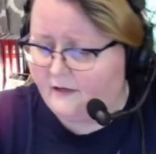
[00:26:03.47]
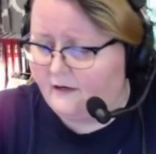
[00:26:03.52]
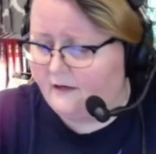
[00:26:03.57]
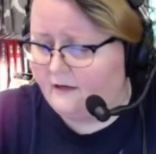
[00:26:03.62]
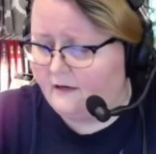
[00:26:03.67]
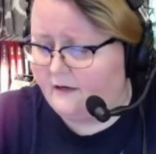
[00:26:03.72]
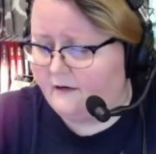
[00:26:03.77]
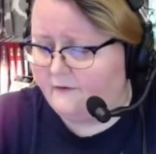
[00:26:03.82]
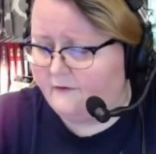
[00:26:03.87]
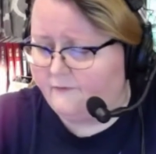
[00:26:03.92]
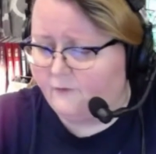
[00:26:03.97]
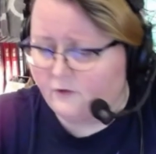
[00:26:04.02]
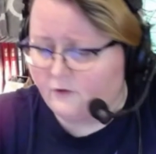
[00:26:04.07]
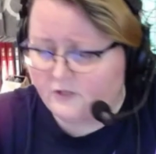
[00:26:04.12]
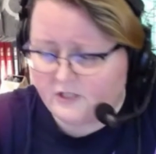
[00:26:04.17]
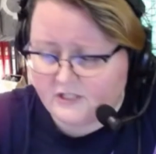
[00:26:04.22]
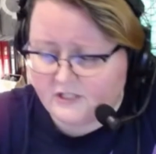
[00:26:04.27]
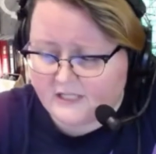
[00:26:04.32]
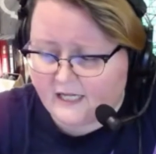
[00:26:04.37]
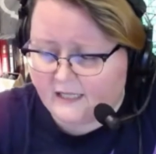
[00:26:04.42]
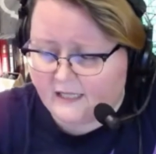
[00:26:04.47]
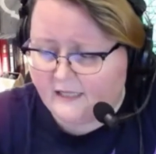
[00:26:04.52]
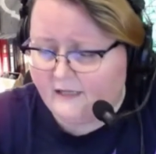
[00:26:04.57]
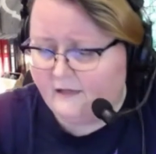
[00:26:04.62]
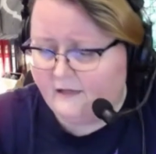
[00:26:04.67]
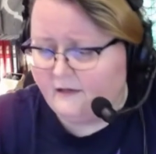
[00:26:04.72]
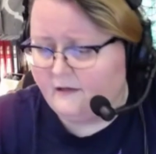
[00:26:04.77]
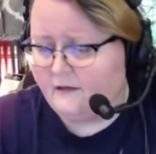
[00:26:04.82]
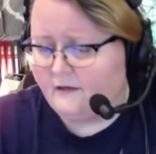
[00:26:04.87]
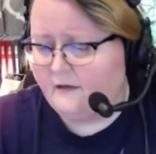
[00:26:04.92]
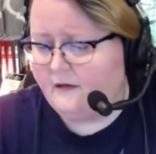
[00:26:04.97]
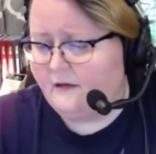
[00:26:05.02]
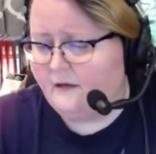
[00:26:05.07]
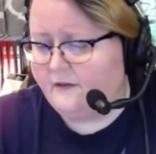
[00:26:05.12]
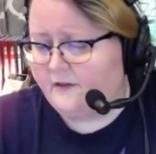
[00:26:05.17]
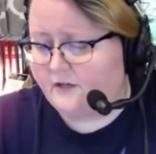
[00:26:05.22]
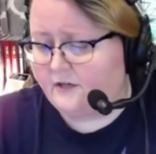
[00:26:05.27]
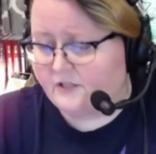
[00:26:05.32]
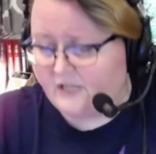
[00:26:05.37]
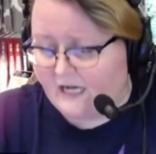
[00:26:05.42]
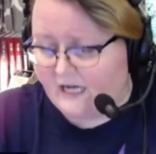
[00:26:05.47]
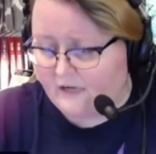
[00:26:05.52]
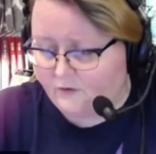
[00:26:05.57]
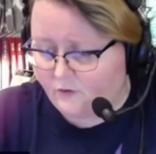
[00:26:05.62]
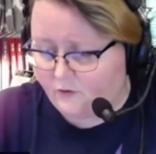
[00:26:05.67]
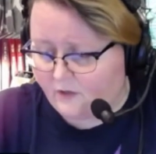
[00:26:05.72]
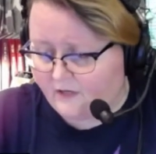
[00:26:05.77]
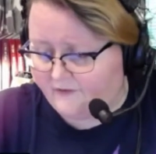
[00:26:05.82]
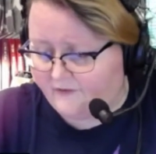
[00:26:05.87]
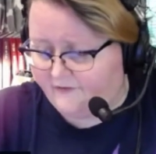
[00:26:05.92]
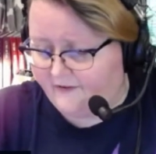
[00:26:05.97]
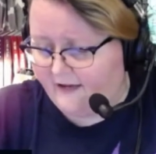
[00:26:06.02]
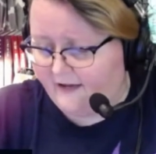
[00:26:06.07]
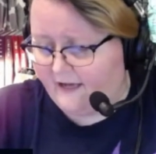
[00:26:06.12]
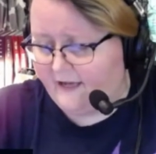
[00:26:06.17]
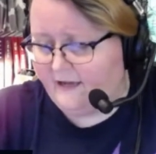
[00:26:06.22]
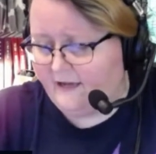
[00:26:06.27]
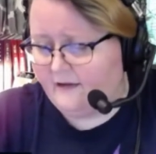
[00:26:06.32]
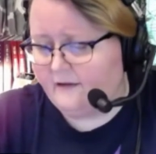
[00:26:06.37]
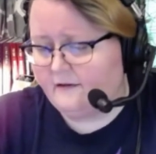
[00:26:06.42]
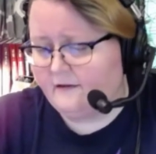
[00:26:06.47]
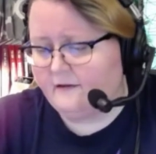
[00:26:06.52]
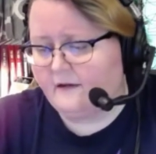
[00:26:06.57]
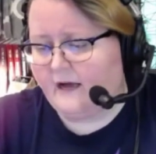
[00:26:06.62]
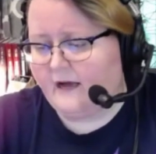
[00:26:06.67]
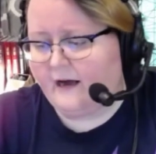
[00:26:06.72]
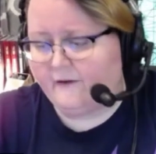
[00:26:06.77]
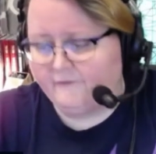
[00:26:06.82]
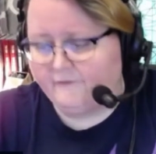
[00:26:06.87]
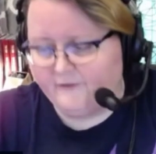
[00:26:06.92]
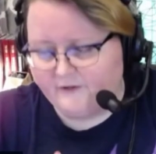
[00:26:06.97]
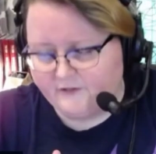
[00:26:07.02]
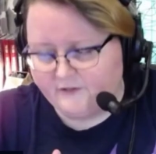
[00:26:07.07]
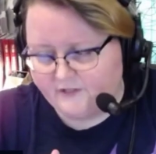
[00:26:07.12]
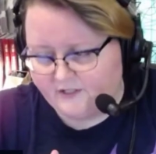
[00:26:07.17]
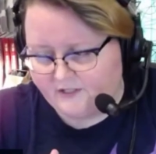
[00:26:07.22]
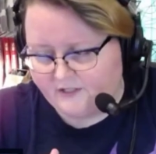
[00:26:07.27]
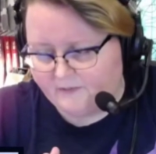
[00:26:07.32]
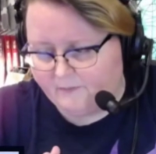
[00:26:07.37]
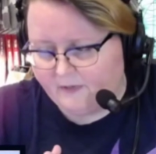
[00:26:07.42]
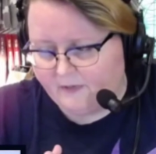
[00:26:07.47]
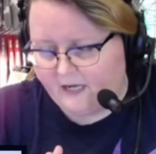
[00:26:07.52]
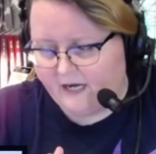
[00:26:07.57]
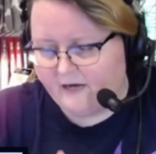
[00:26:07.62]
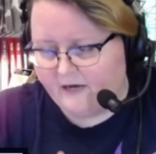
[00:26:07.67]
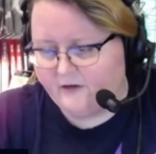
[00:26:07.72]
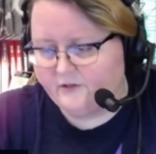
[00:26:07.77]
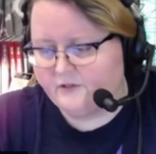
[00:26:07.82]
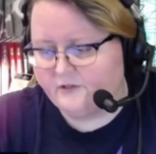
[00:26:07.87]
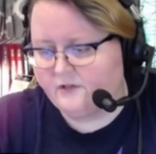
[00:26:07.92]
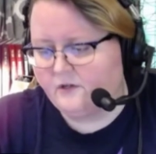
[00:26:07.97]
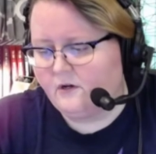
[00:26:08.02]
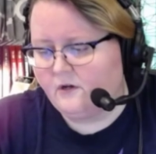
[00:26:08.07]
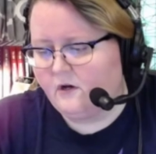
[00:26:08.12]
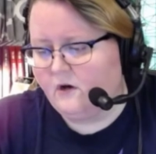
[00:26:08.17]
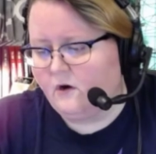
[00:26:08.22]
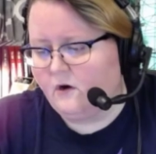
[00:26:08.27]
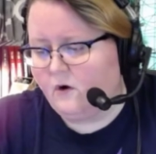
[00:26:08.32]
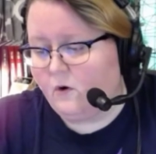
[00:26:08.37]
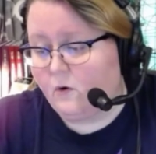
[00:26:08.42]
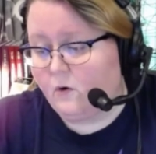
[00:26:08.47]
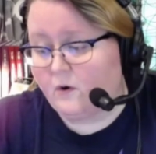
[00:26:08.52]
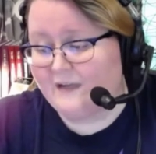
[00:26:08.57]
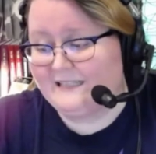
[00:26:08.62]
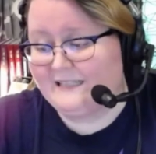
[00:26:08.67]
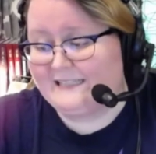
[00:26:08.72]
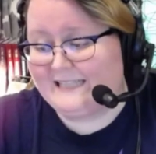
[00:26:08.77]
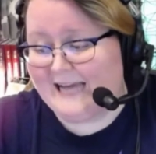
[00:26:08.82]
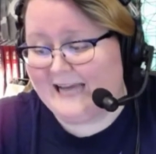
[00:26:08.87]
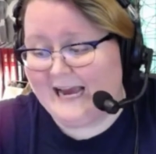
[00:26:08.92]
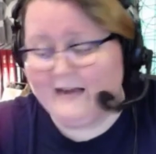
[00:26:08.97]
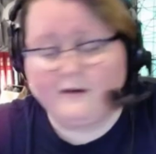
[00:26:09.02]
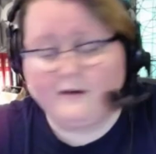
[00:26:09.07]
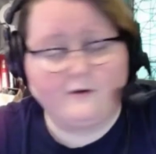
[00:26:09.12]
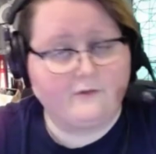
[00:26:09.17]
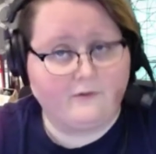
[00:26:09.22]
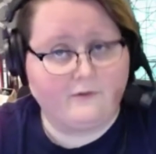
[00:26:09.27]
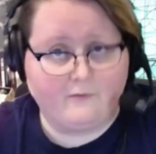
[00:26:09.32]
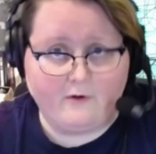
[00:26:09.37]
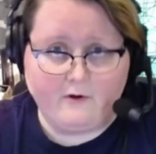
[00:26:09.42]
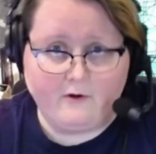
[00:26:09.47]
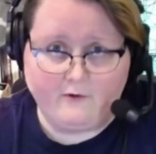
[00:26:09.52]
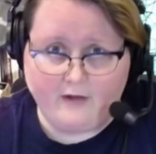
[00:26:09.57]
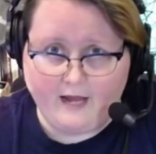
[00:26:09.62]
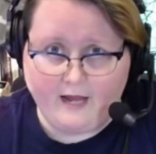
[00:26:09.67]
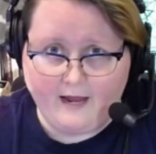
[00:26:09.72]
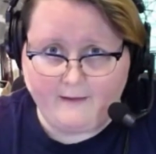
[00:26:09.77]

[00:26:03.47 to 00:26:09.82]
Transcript: fortune telling, there's an outdoor cafe, outfitters and suppliers, or a dagger throw game.